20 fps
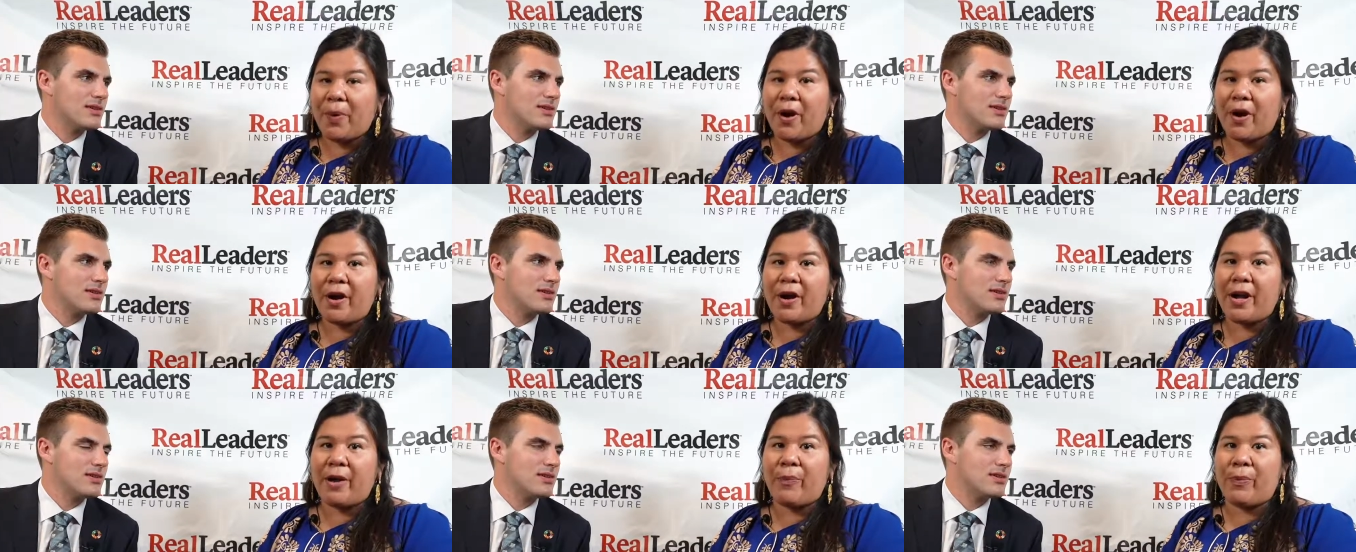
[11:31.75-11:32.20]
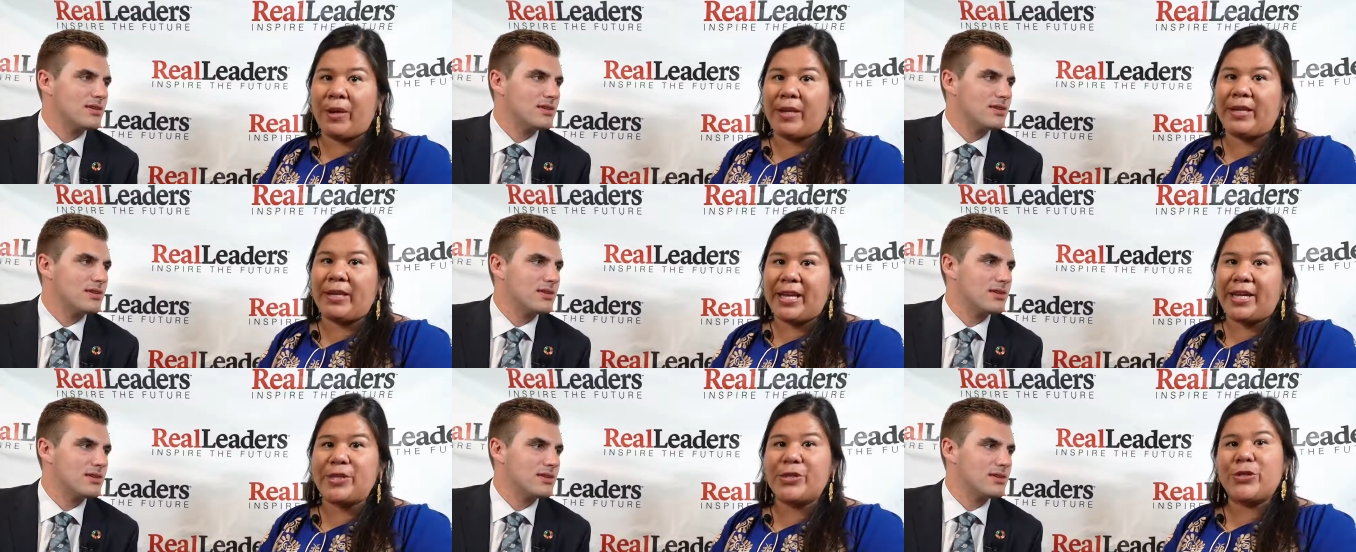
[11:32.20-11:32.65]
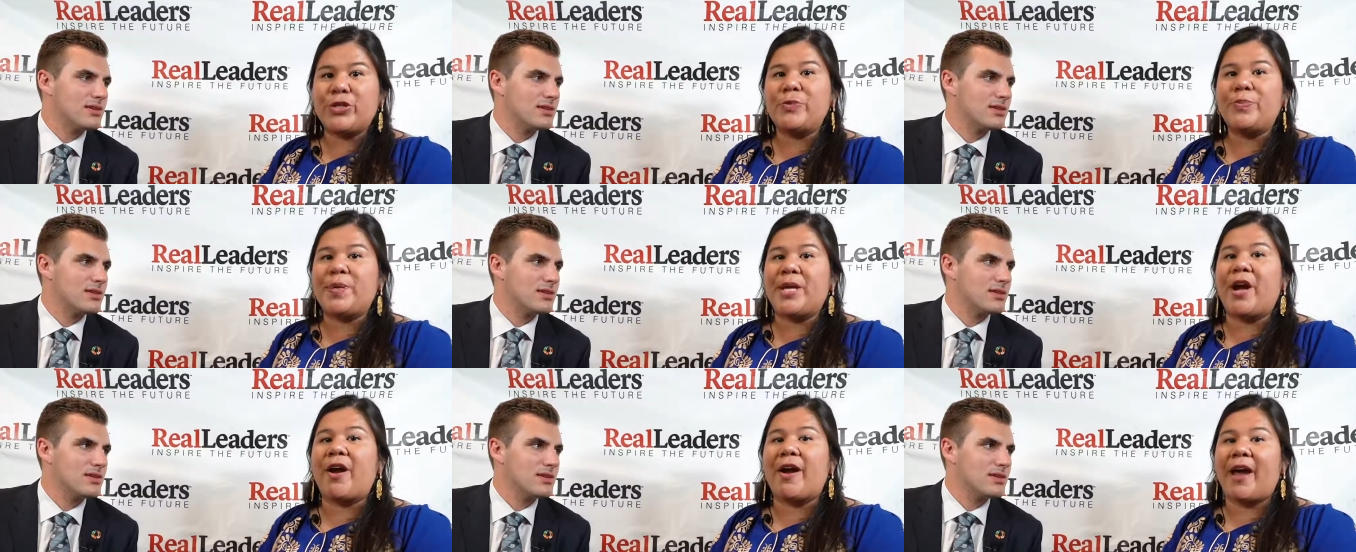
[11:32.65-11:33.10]
Speaker 1: part and we need you to
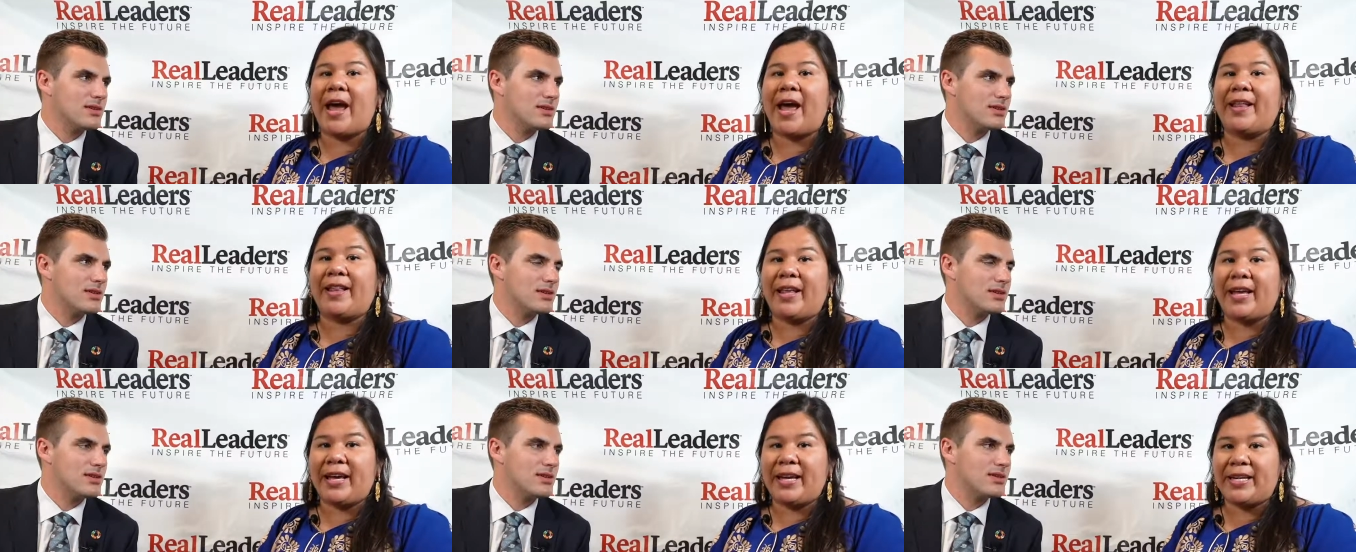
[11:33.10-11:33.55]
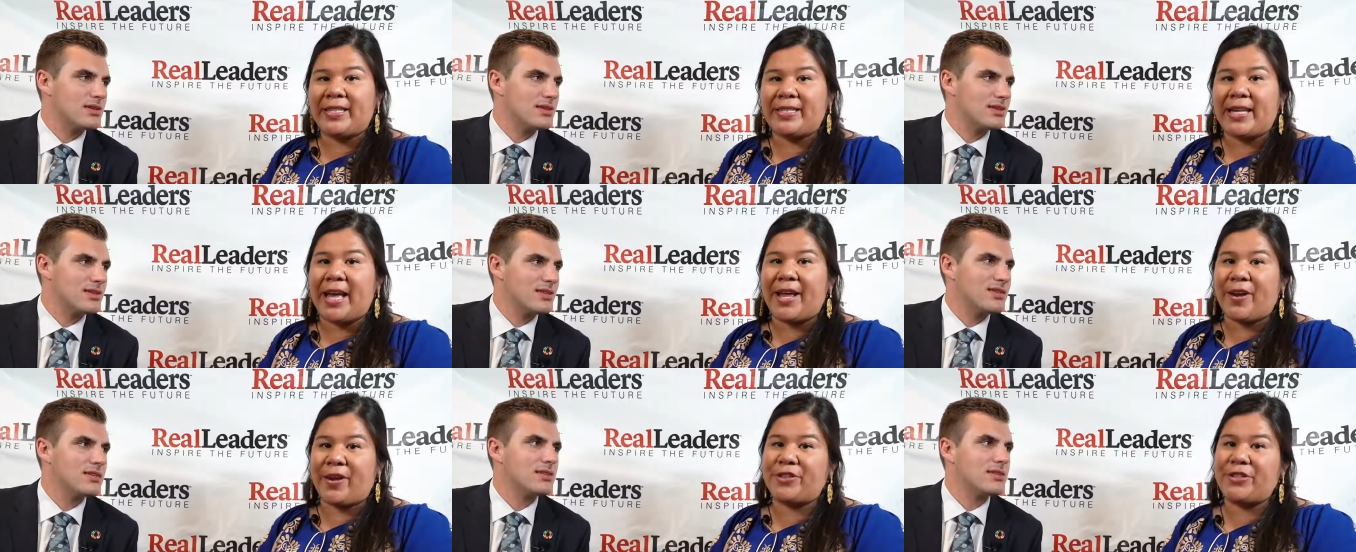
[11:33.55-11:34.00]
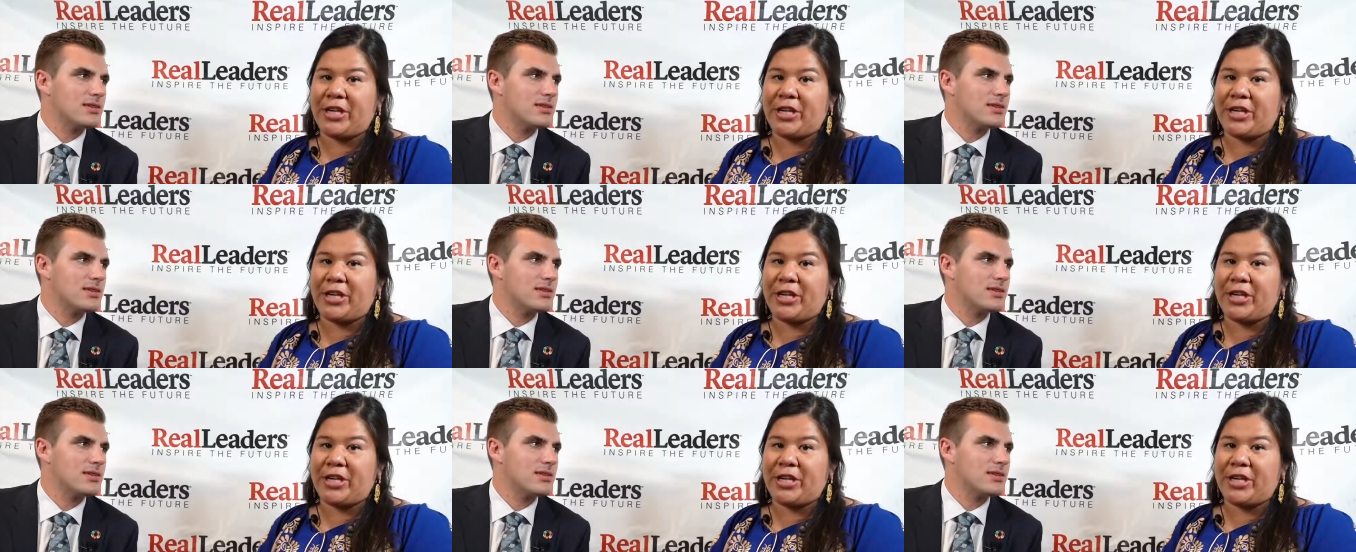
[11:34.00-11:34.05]
be our allies and our